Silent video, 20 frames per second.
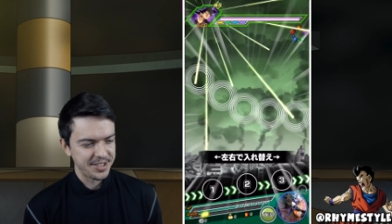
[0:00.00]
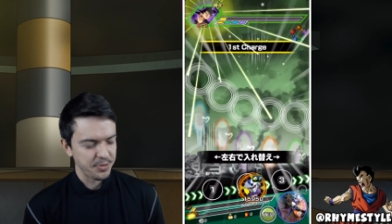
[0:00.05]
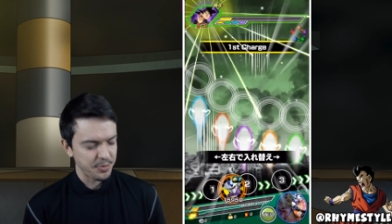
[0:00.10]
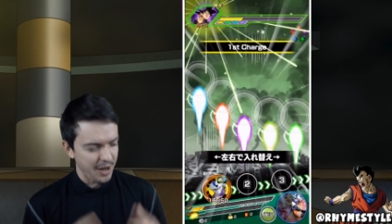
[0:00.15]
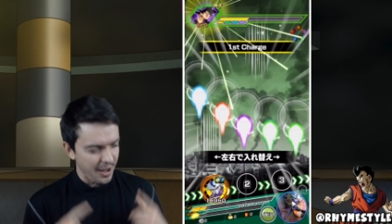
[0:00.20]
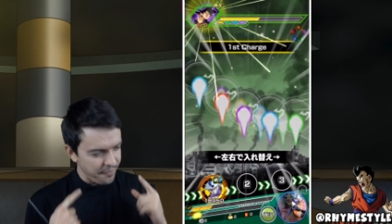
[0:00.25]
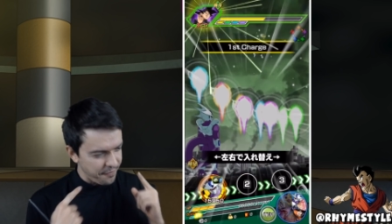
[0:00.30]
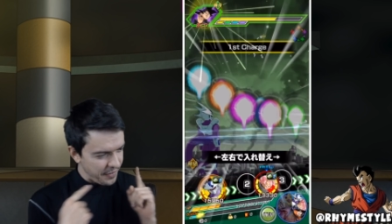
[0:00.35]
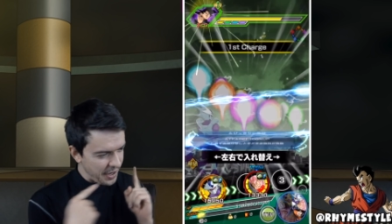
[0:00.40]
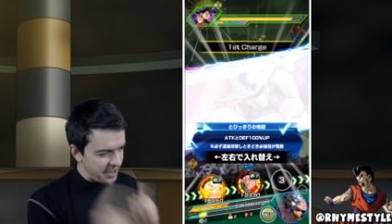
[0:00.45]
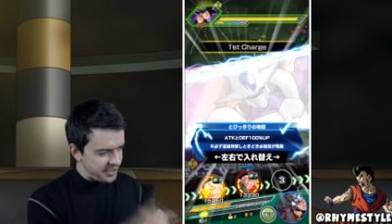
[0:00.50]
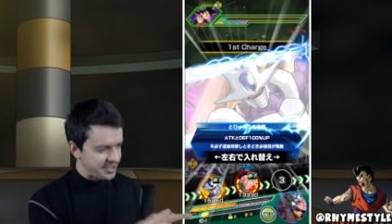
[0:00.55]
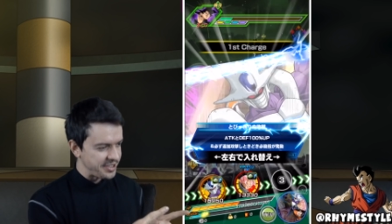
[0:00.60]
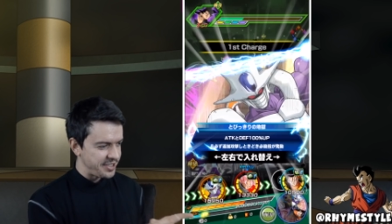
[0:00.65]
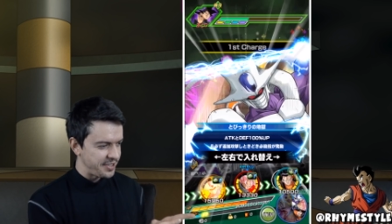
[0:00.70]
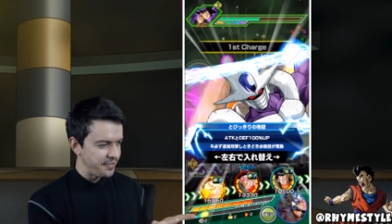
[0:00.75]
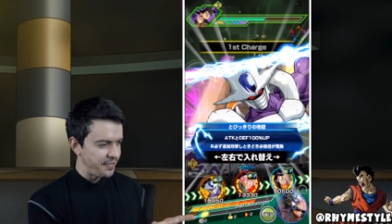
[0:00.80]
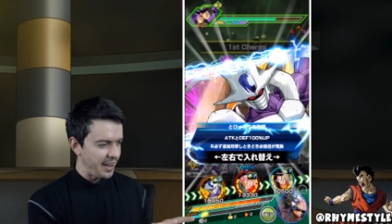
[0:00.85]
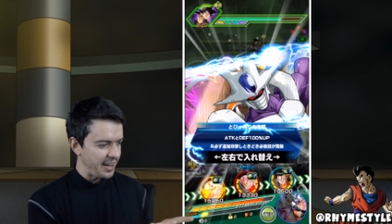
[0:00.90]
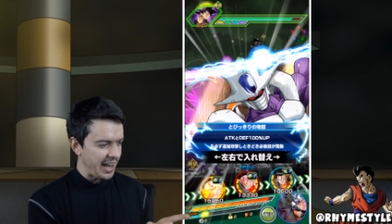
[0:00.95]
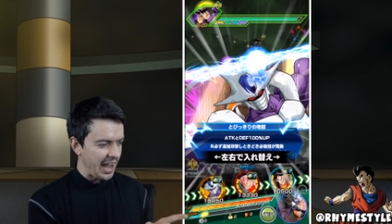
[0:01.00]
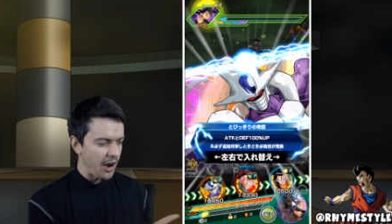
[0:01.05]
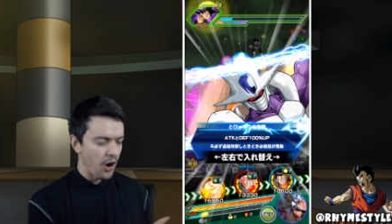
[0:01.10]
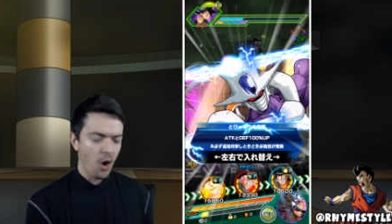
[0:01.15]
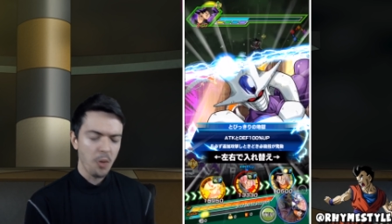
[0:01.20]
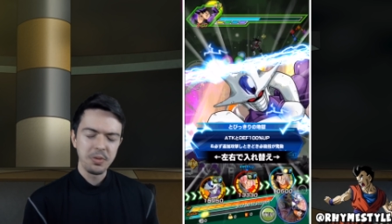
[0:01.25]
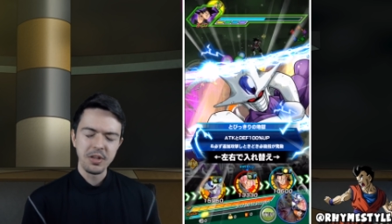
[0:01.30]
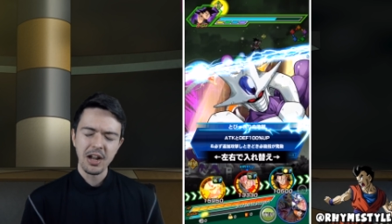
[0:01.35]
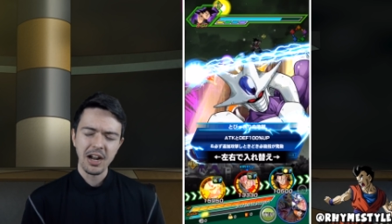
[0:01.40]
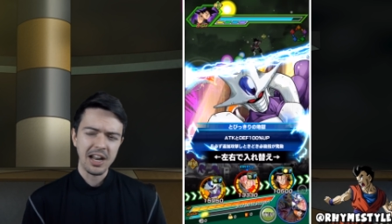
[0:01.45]
is when I finish this event, I
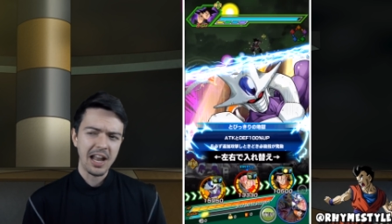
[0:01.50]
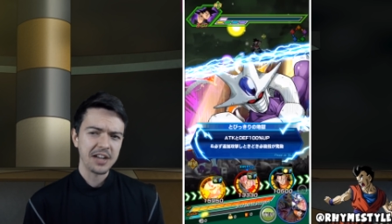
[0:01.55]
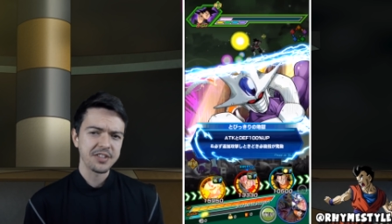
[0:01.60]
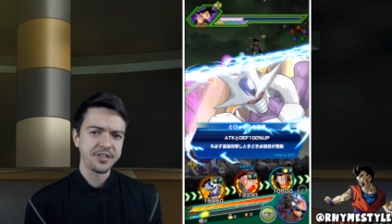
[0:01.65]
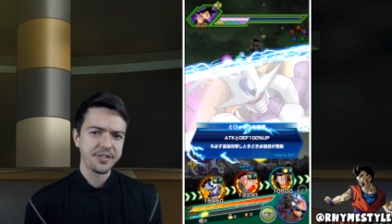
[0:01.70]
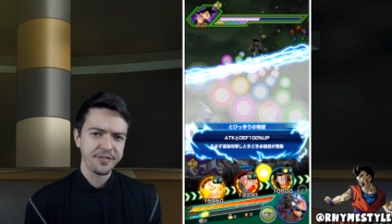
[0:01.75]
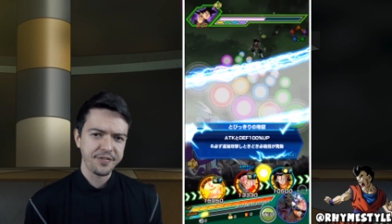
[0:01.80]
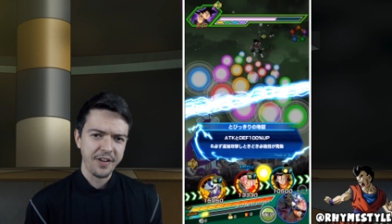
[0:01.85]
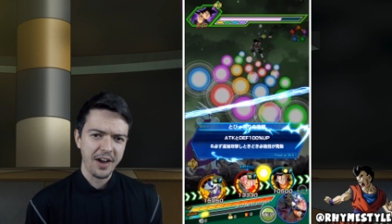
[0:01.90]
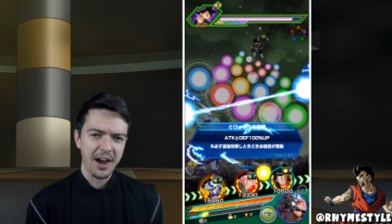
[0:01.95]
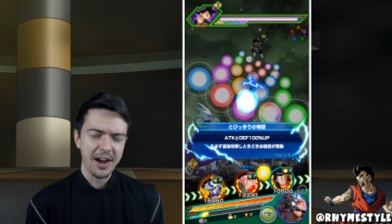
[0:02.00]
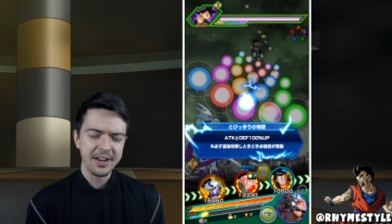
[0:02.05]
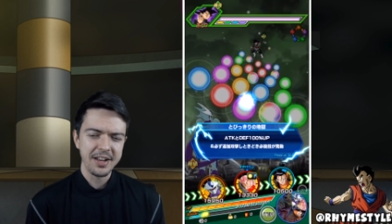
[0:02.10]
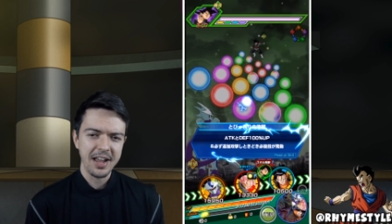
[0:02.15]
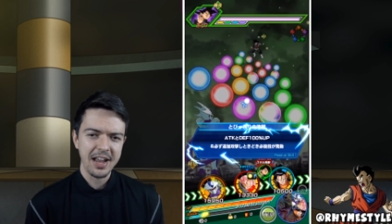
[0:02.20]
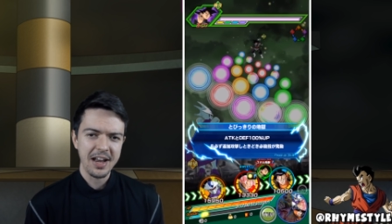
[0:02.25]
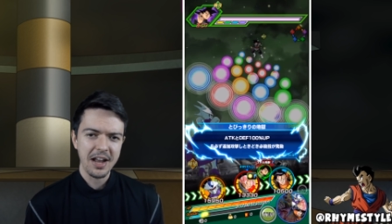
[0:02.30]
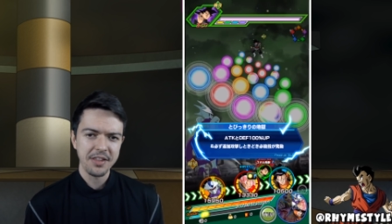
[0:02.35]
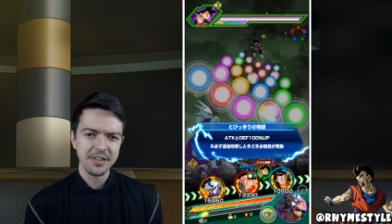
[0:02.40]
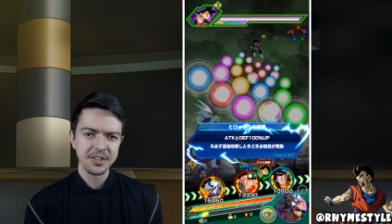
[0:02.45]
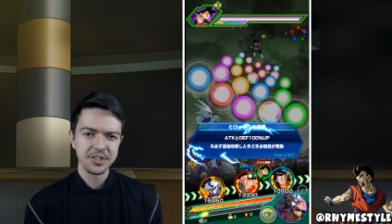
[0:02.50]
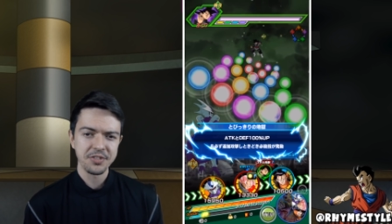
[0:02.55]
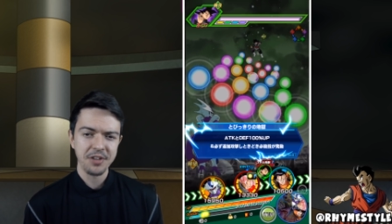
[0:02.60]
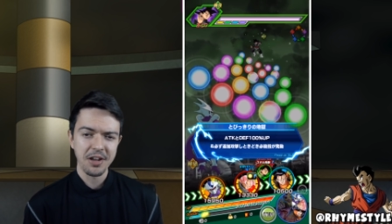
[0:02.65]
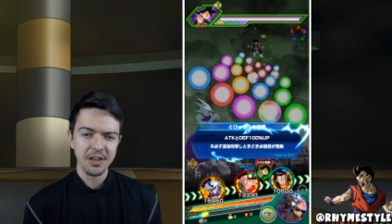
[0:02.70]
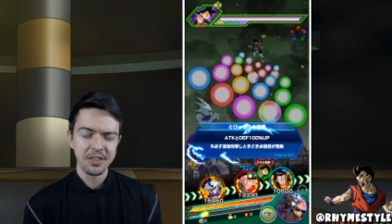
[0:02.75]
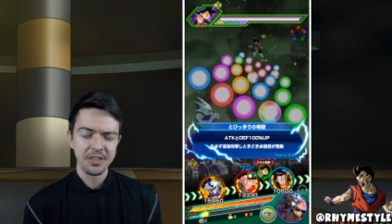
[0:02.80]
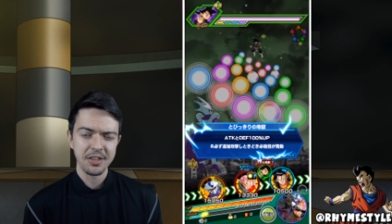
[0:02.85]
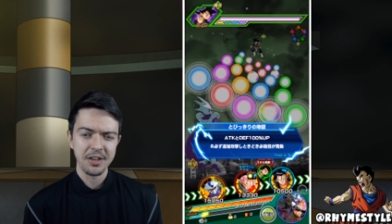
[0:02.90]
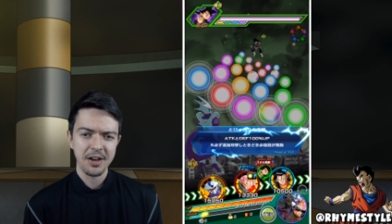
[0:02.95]
hope that I can actually find another
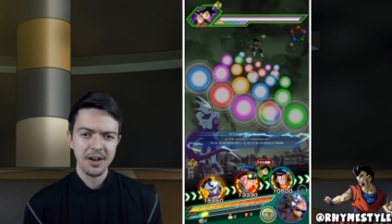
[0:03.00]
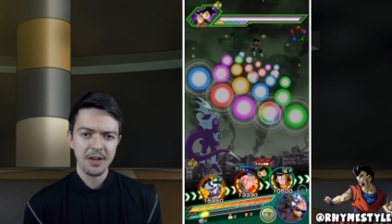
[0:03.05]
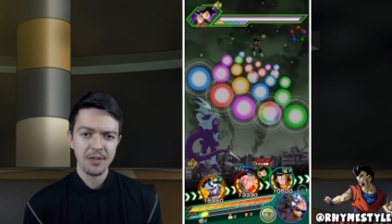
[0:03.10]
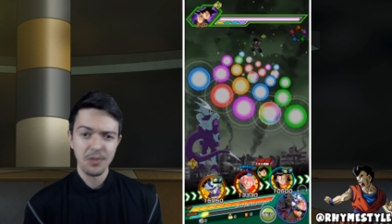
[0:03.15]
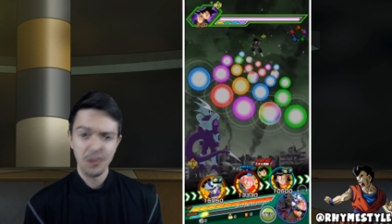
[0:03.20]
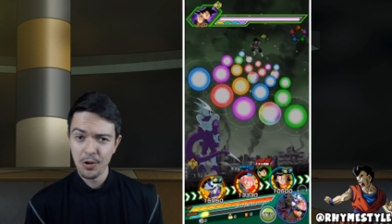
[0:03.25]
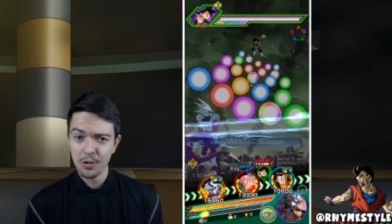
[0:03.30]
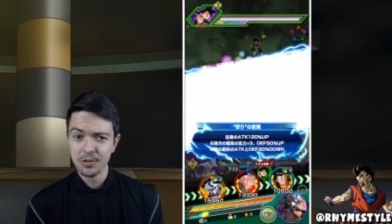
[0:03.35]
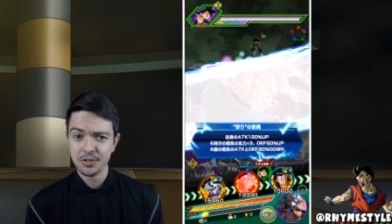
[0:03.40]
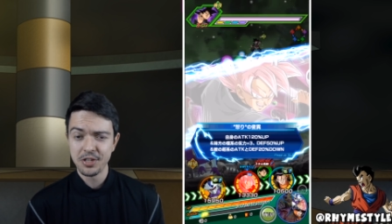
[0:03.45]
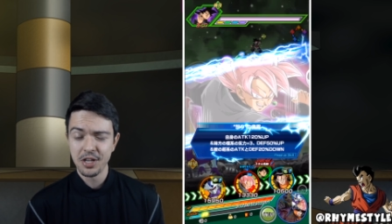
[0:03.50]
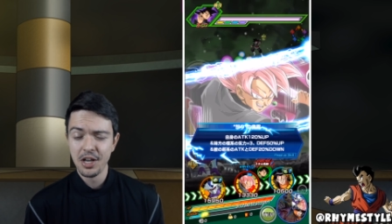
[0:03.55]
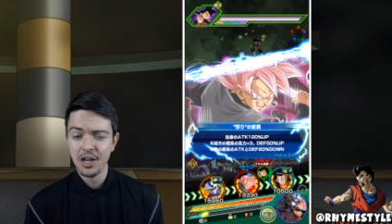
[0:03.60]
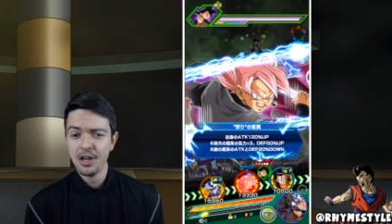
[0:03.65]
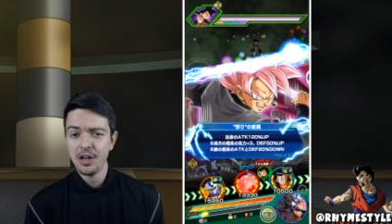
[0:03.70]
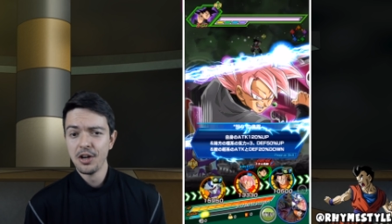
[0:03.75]
strength uh, rose